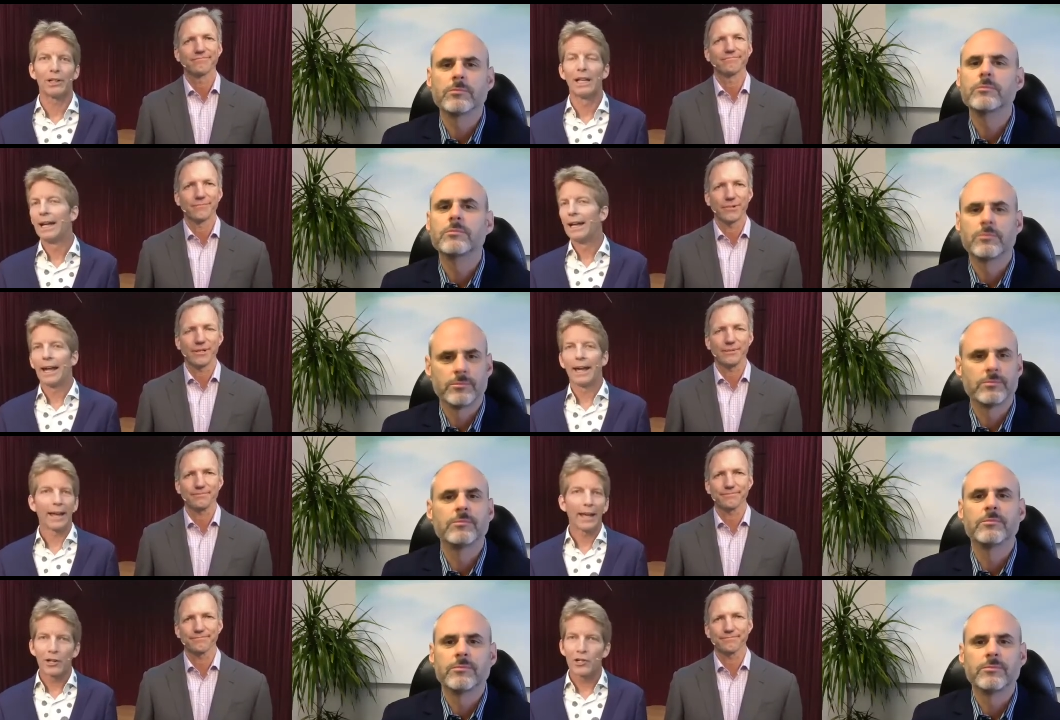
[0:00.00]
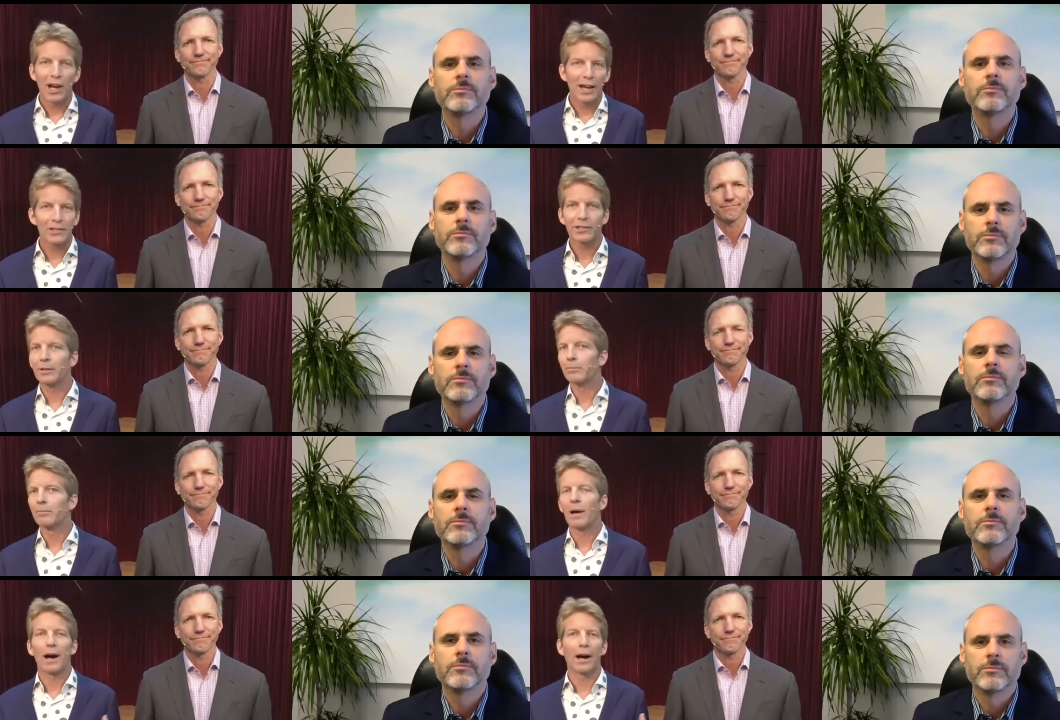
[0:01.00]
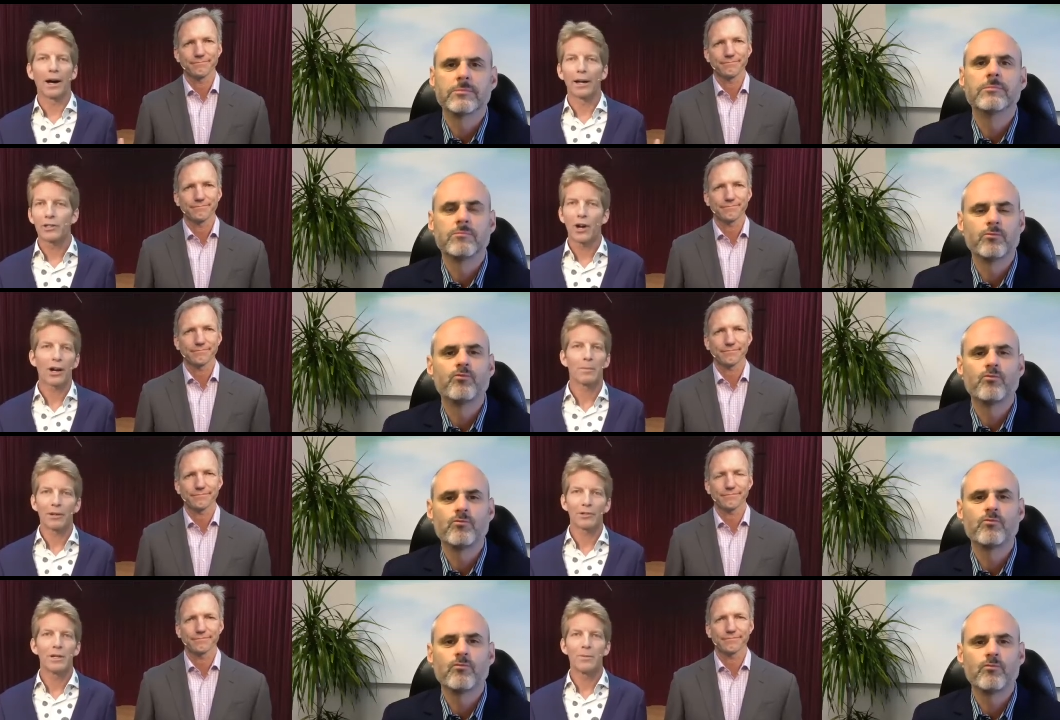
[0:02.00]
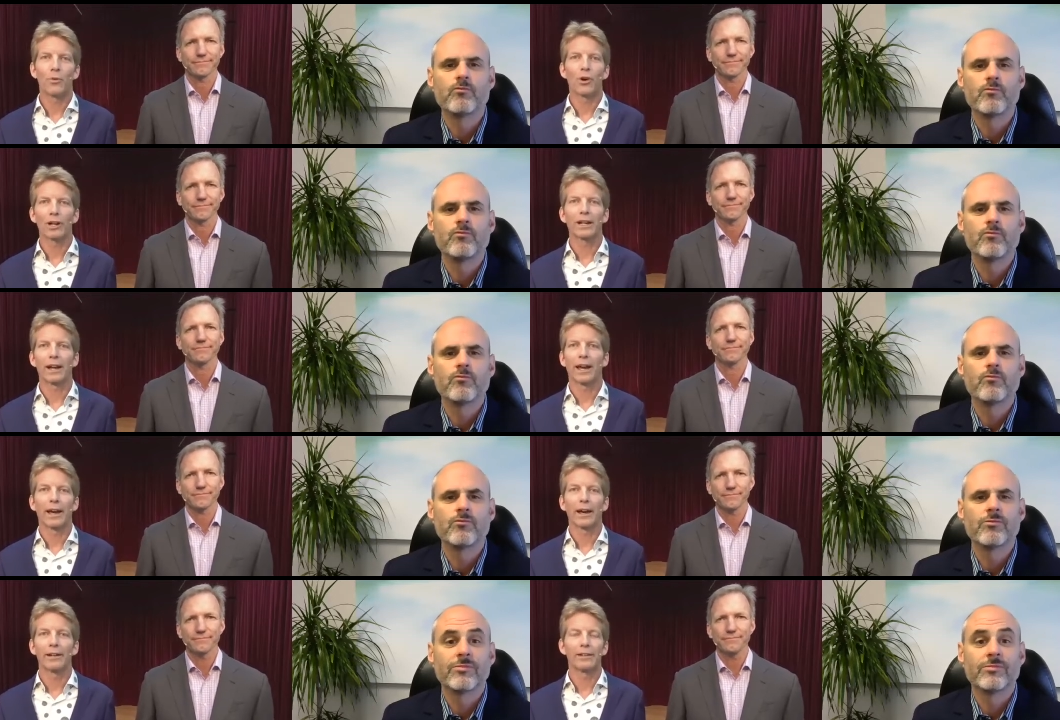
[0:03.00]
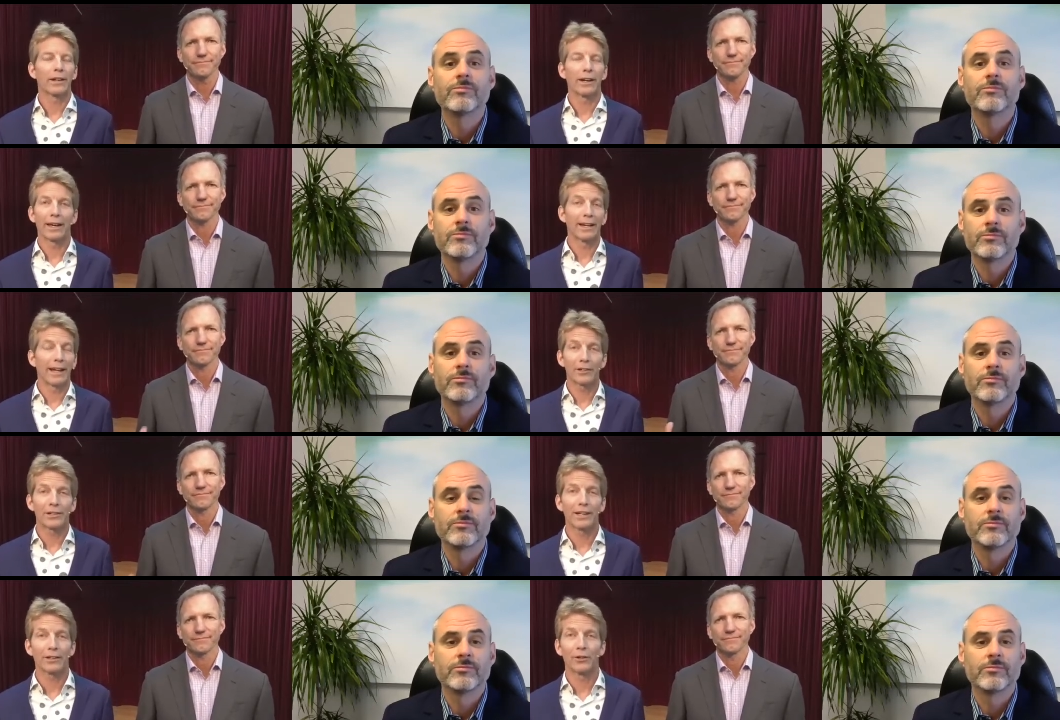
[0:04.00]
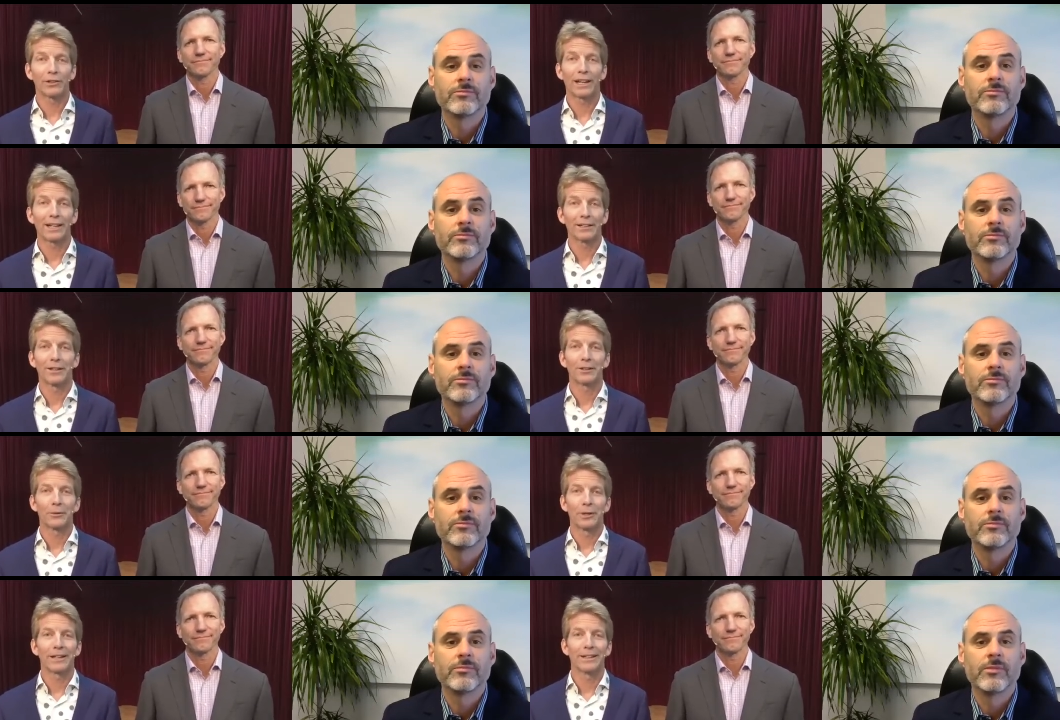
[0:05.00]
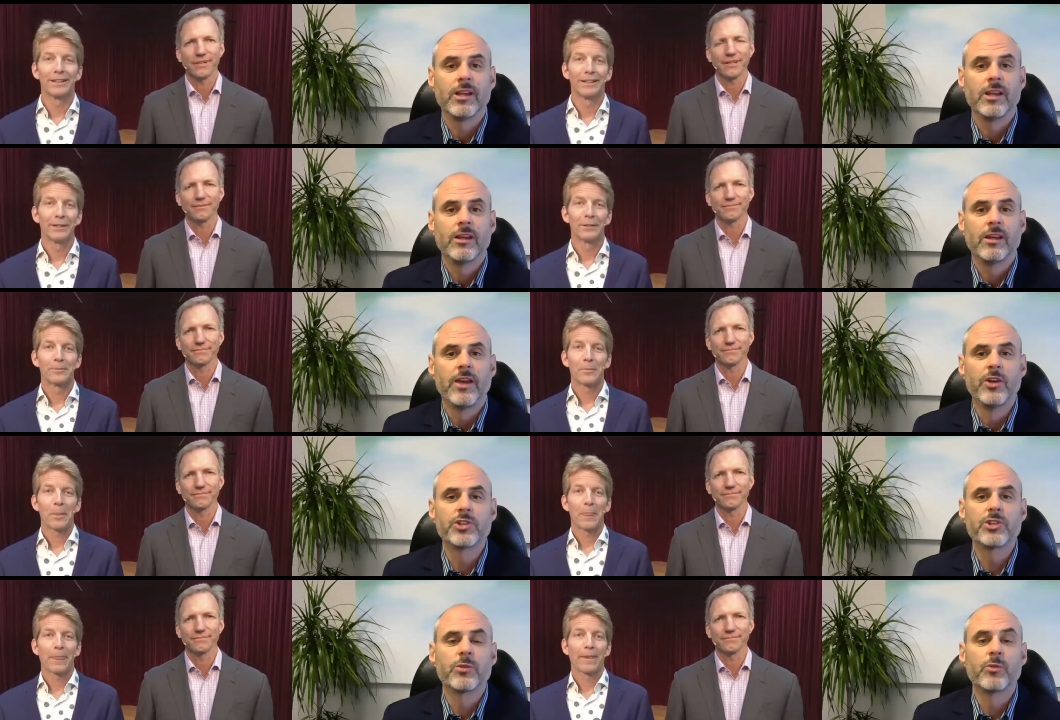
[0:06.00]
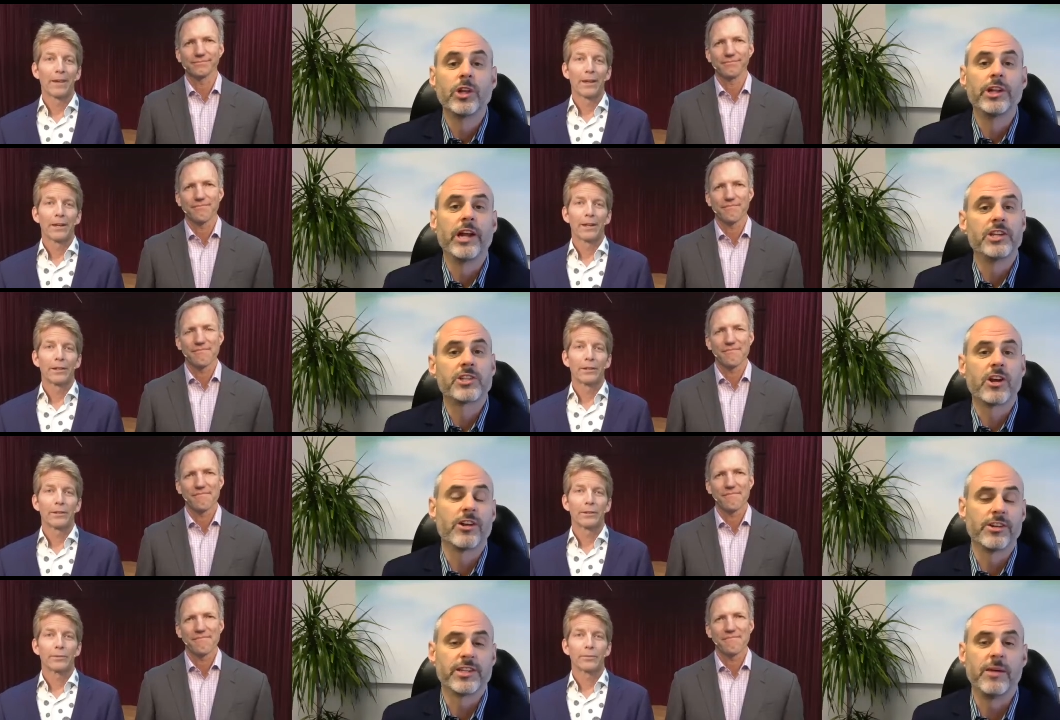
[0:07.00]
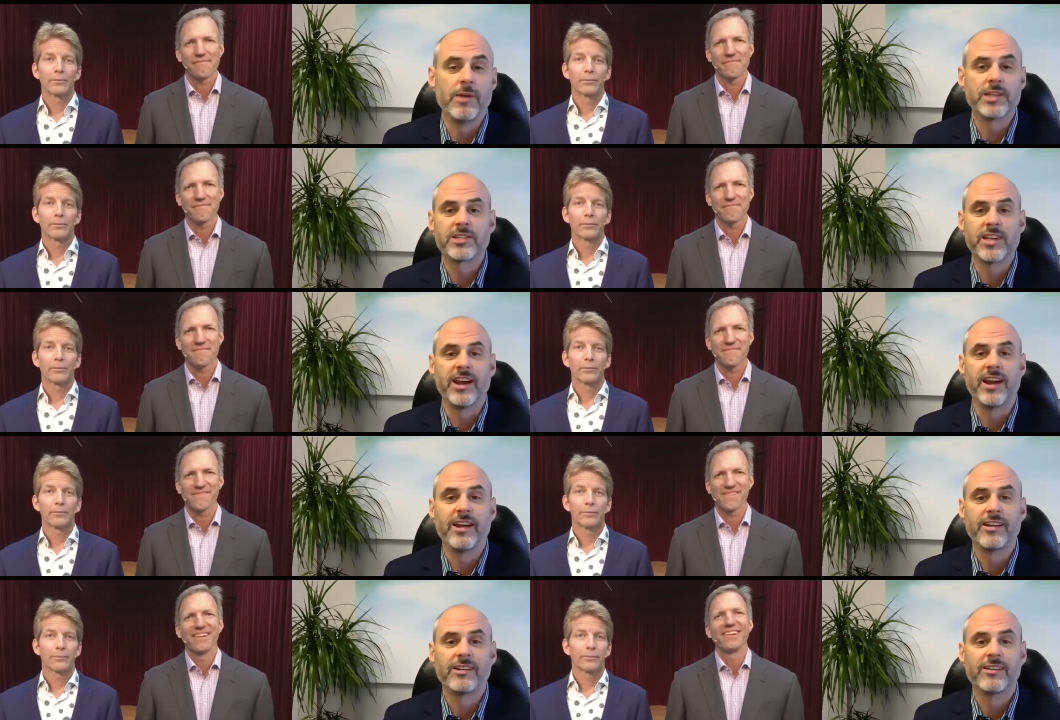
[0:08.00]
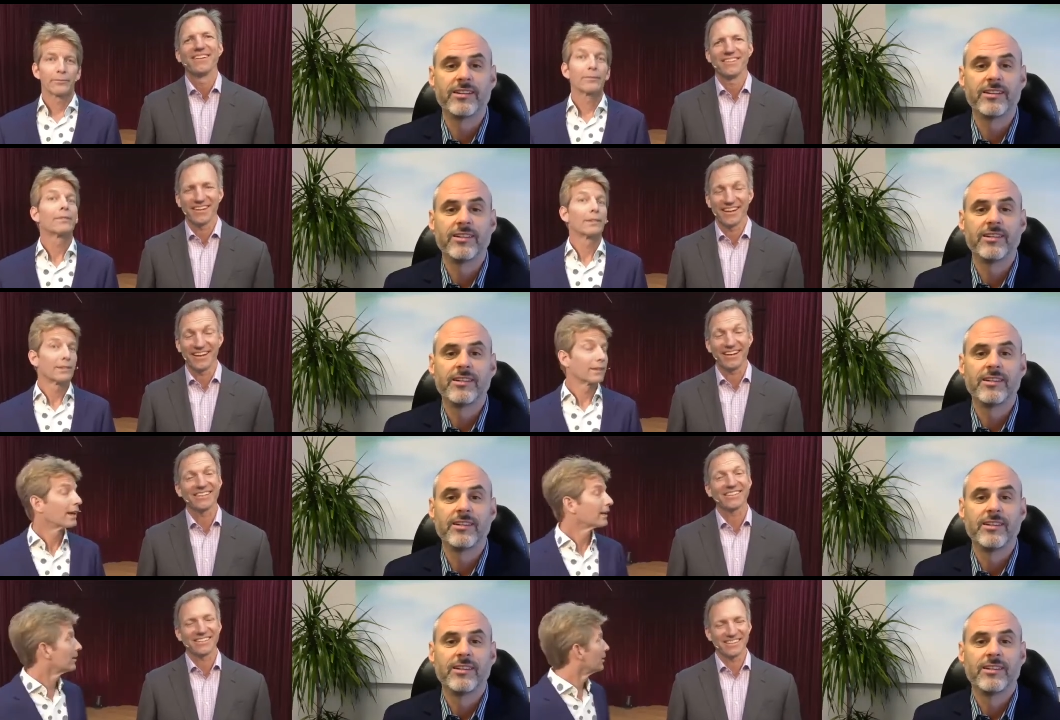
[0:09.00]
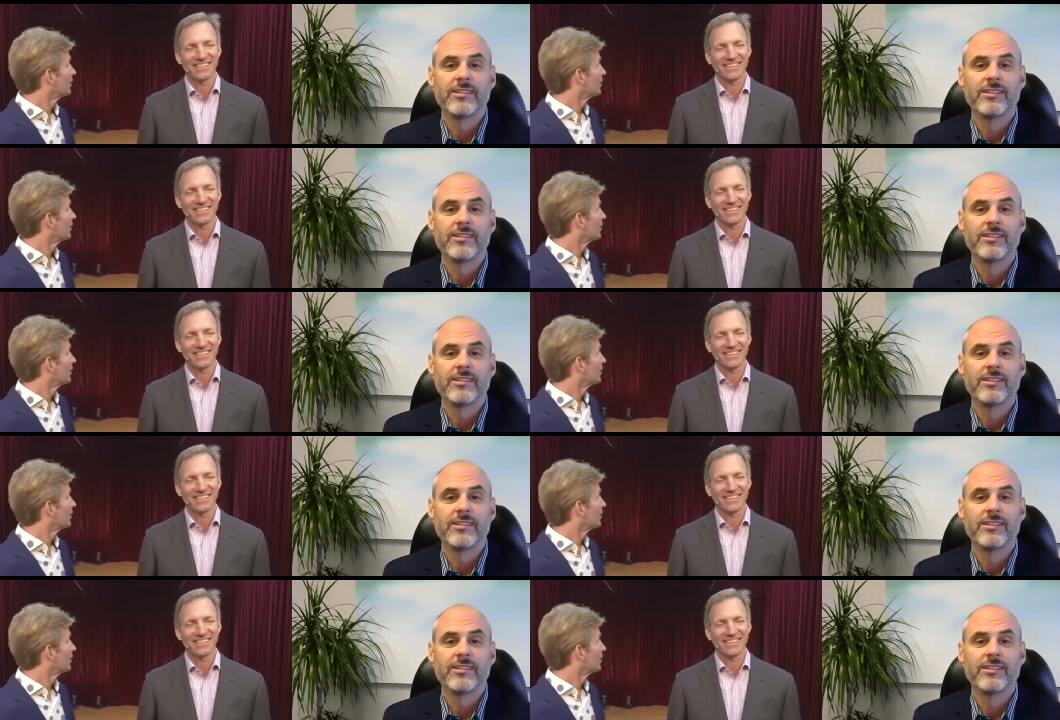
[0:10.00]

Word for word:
Speaker 1: right. and energize them, uh, talk about teamwork, and uh, and entertain the whole gang along the way.
Speaker 2: Yeah. And those are some really nice curtains, I must say. Yeah.
Speaker 3: Thank you. See? You